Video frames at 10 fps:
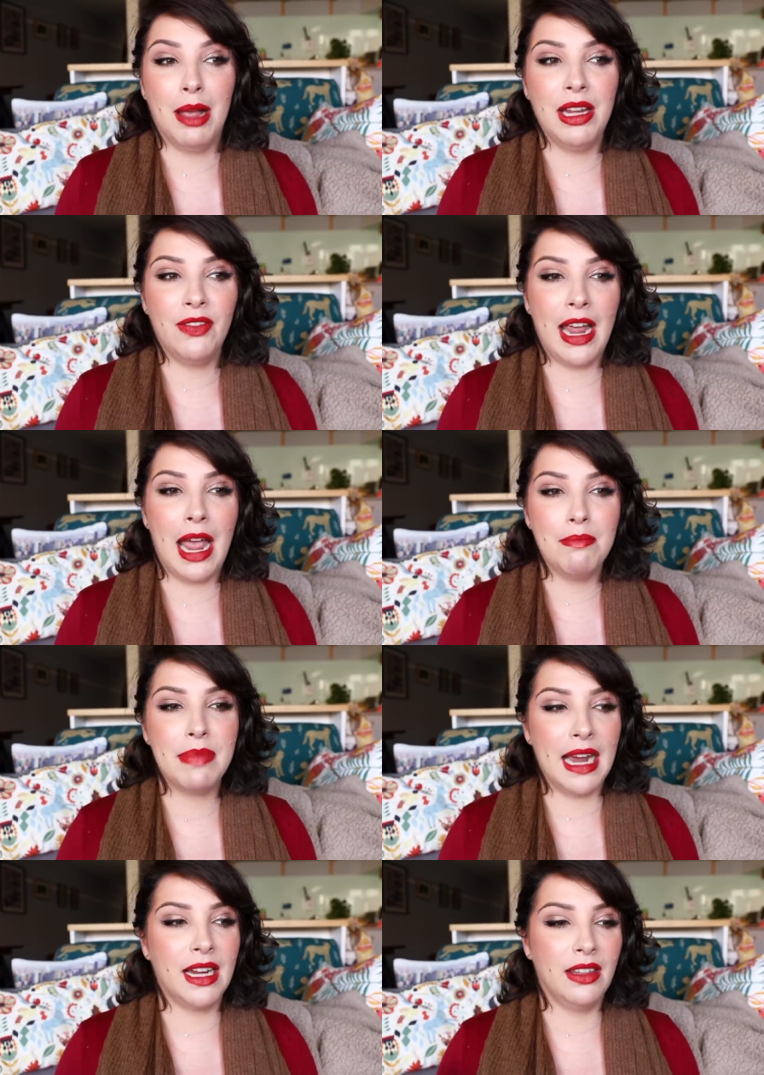if I am
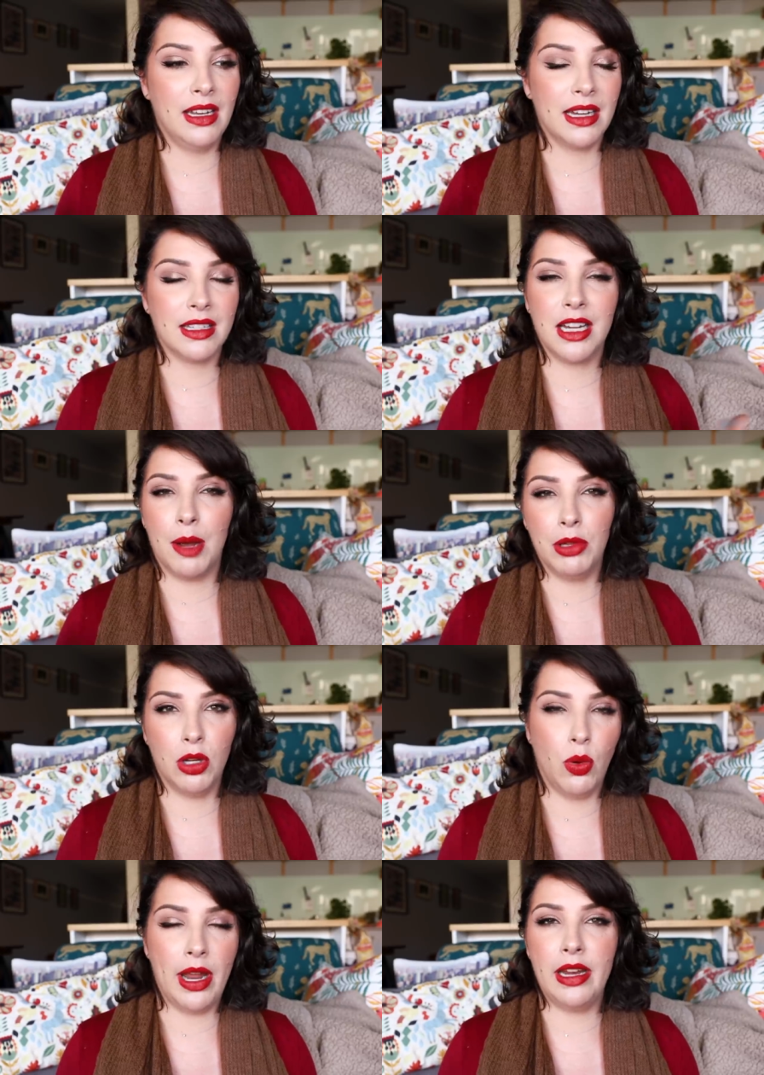back in the next couple
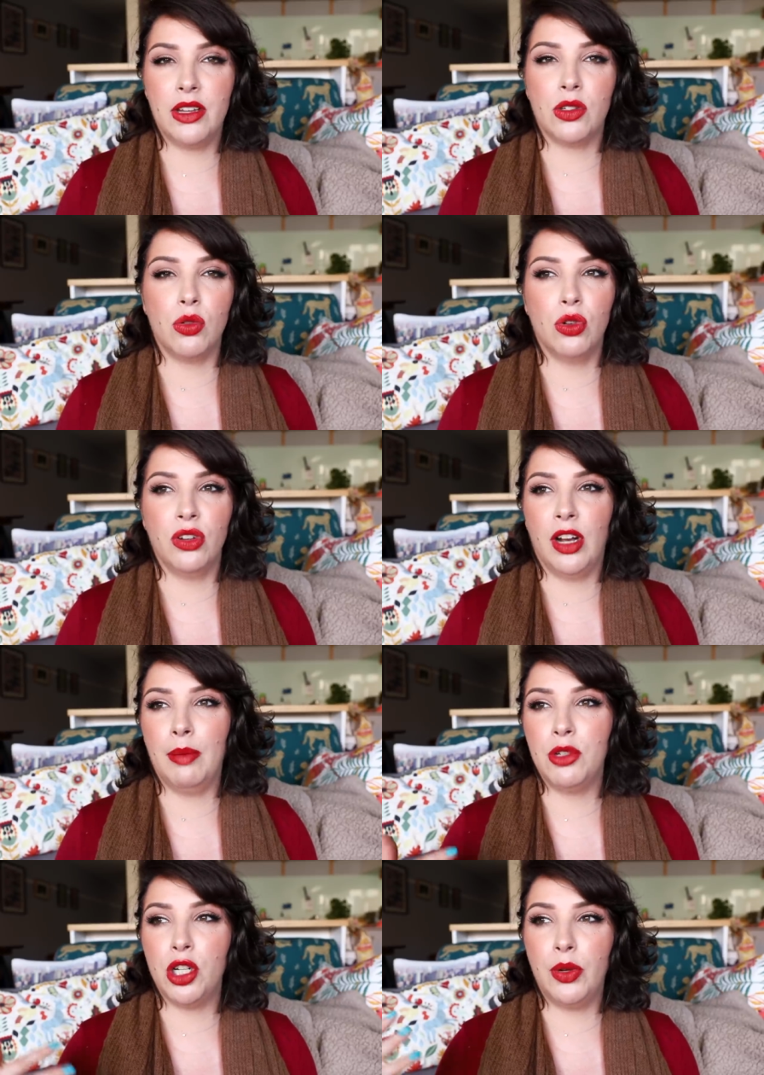of weeks, or if
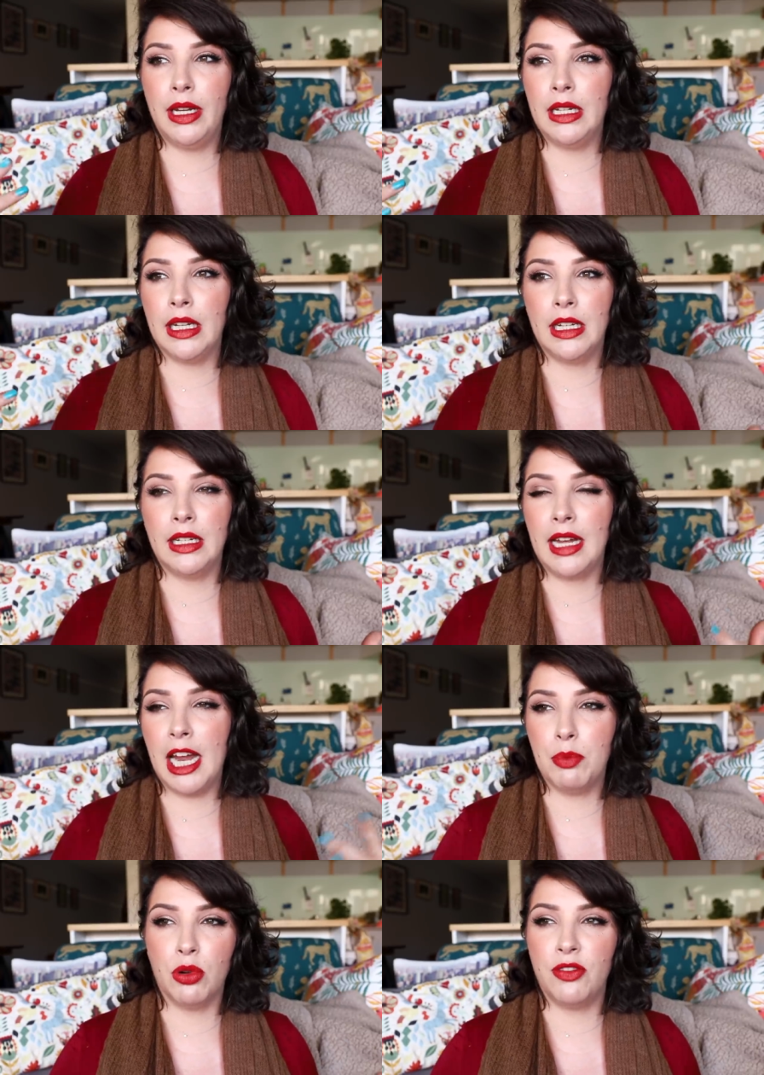I'm doing
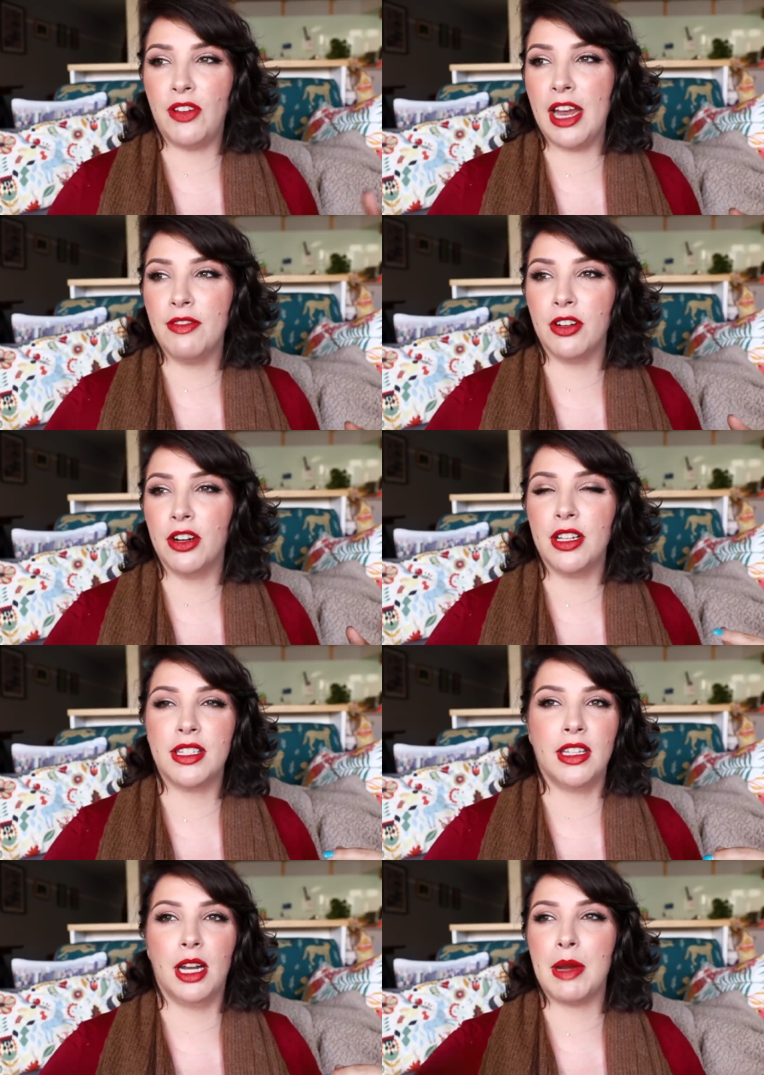April
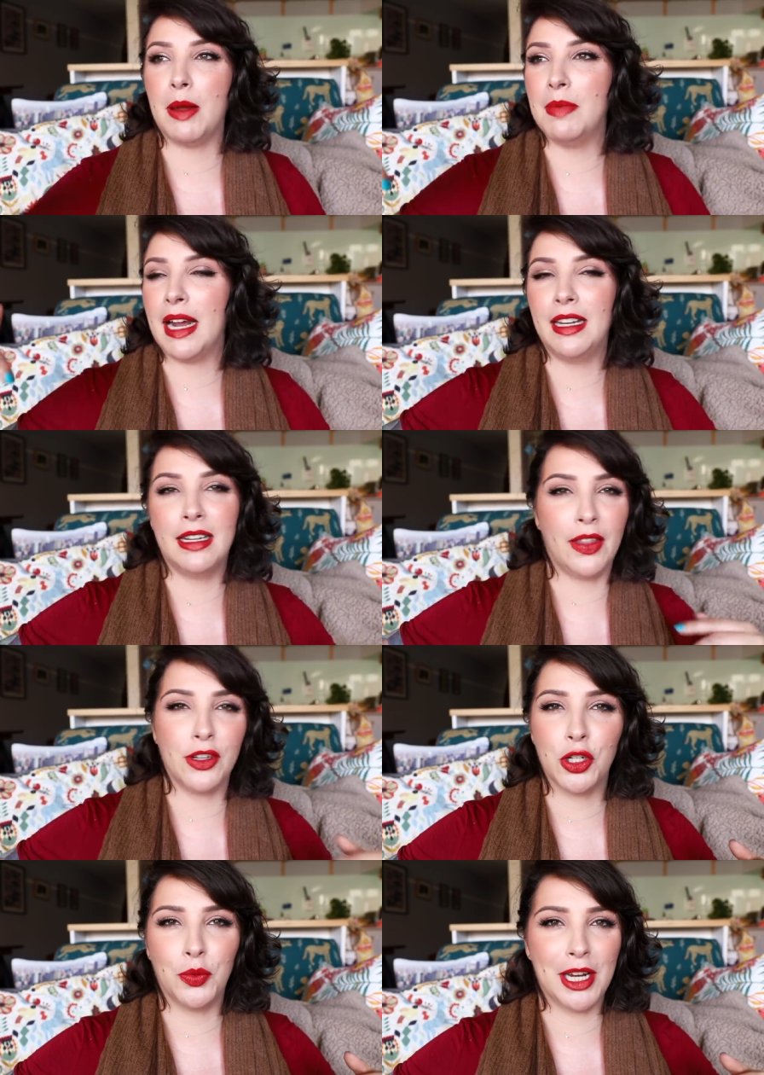favorites and I'm coming back in
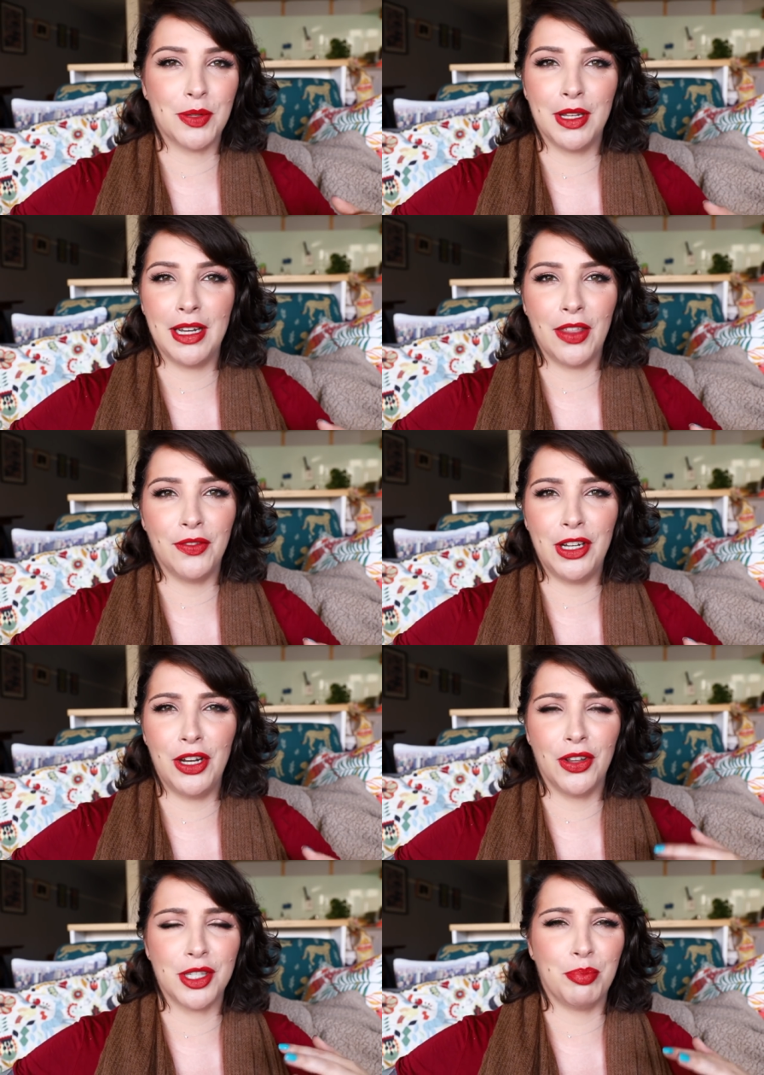another 2 weeks with another
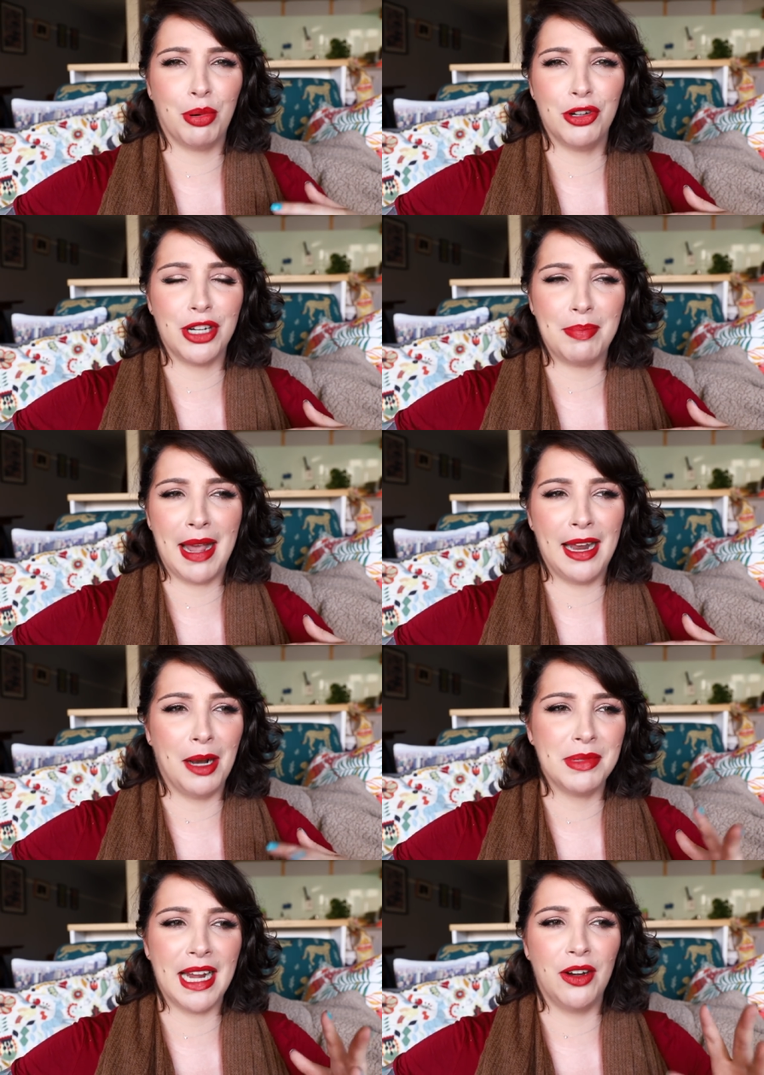video, it's a Project Pan
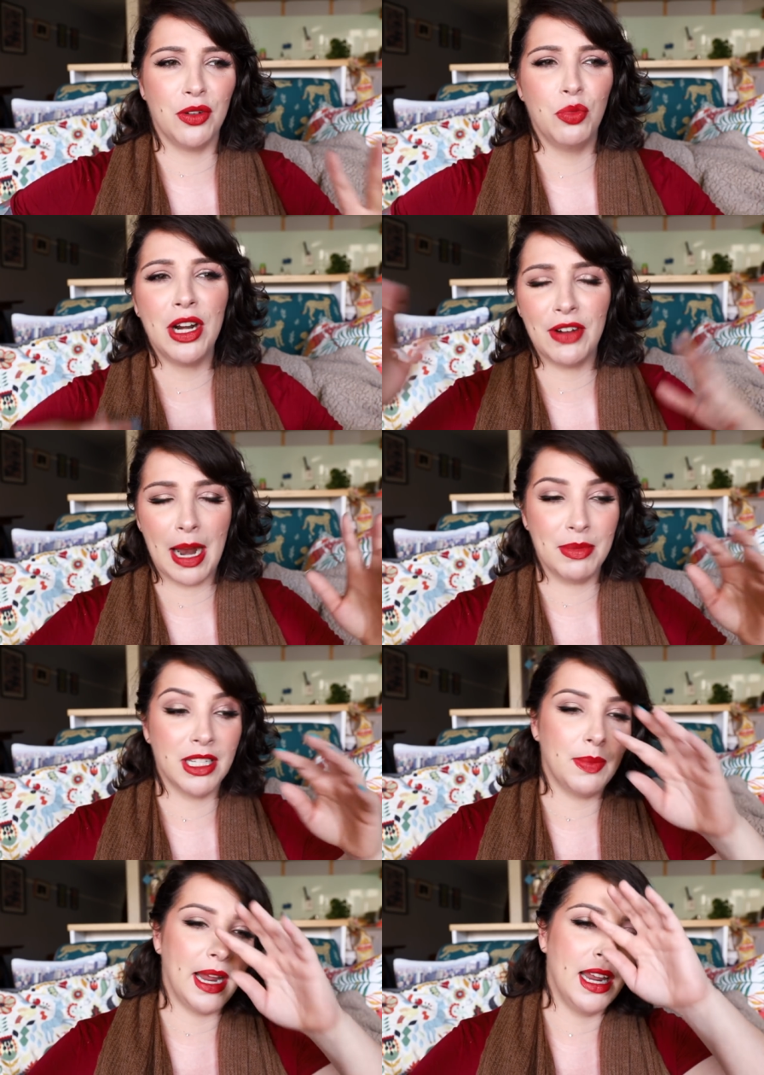update or whatever it
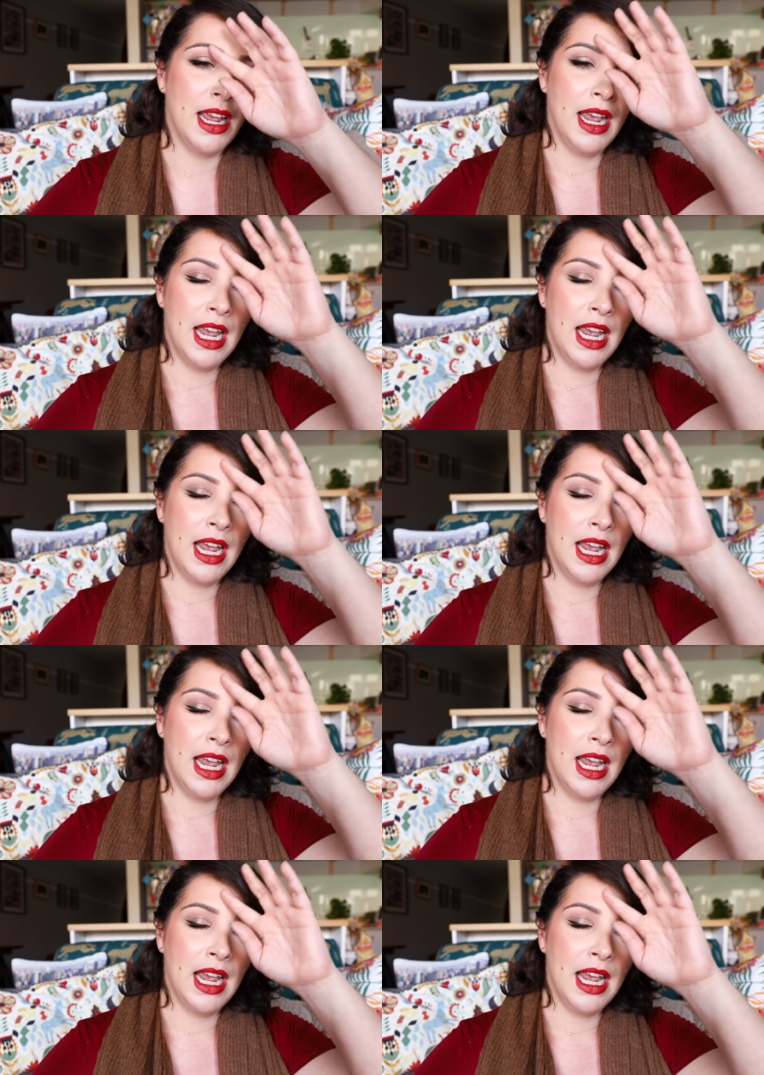happens to be.